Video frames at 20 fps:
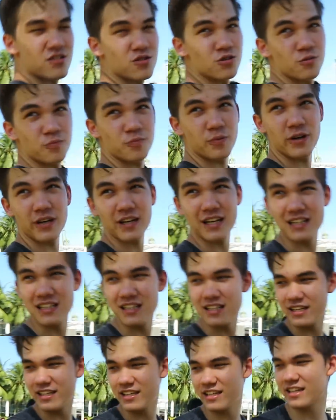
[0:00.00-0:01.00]
super
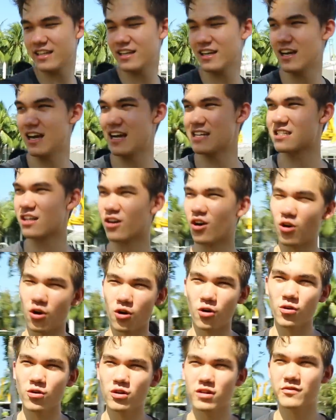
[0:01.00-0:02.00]
clean as a
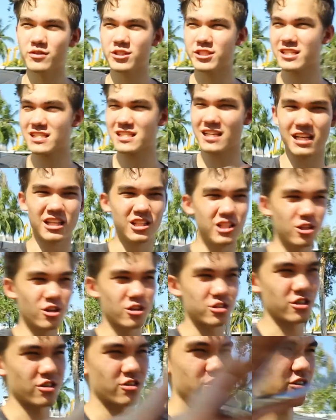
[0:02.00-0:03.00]
whole if you just like look
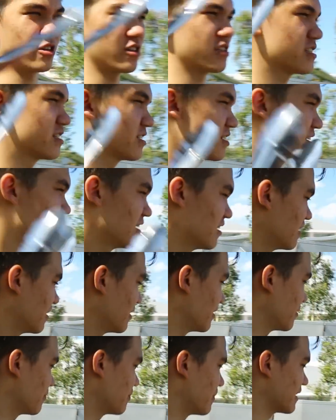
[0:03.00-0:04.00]
across.
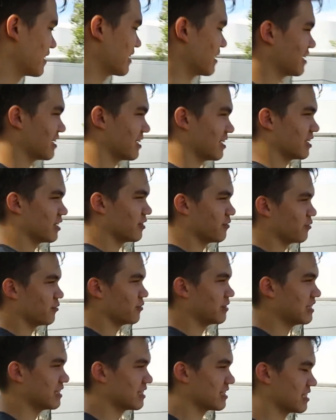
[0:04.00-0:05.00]
But then if you
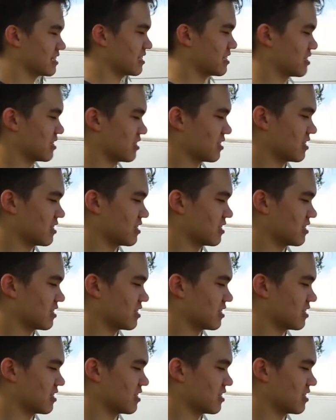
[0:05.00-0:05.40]
really just